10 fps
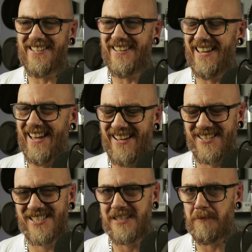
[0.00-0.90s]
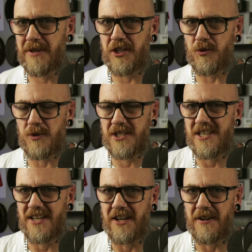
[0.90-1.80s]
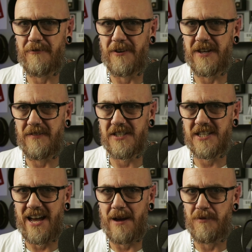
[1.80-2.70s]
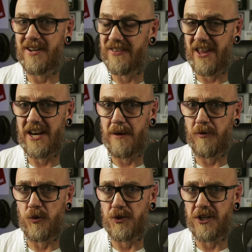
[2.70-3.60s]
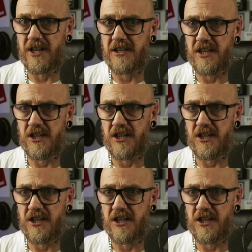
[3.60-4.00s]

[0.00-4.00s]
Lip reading: Yes, somebody who's sitting in front of his camera and then uploading it to